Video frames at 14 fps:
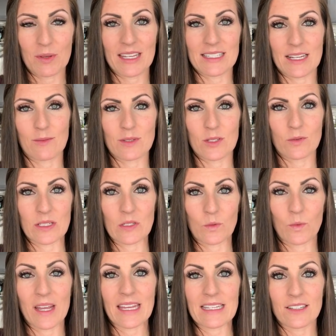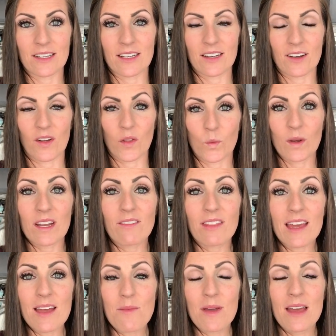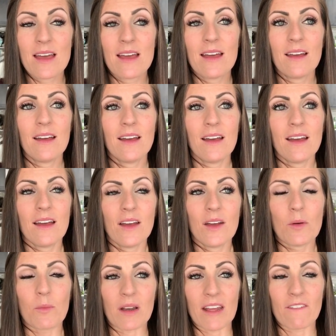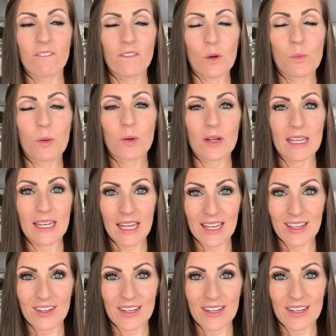because I was going to wait until I did all three of them, but I feel pretty dang